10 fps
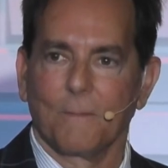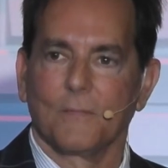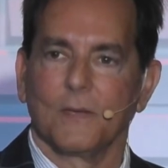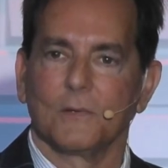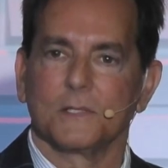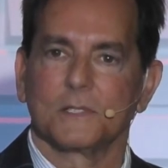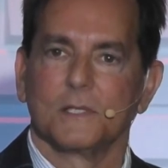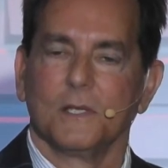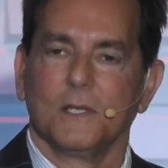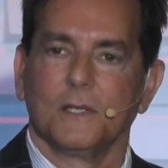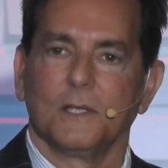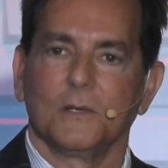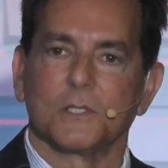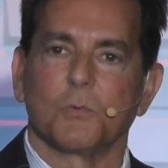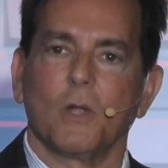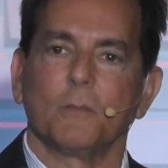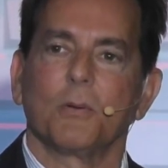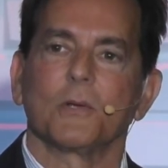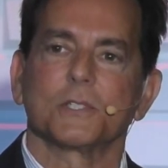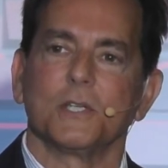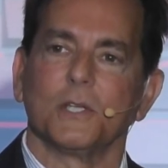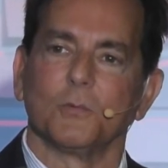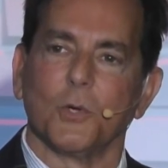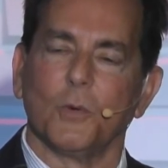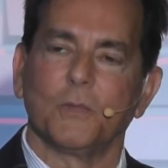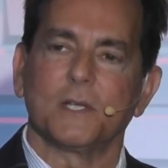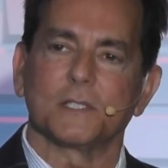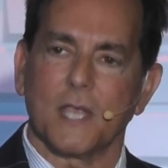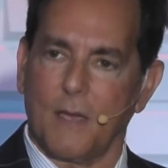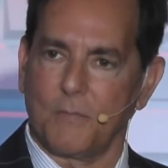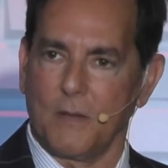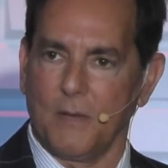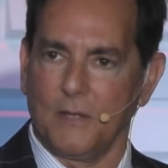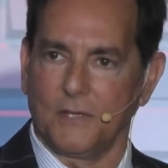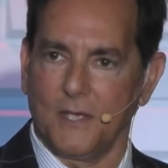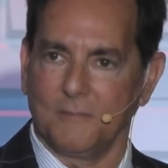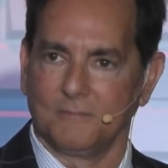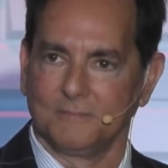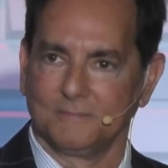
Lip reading: There is one person in the room that is happy about that.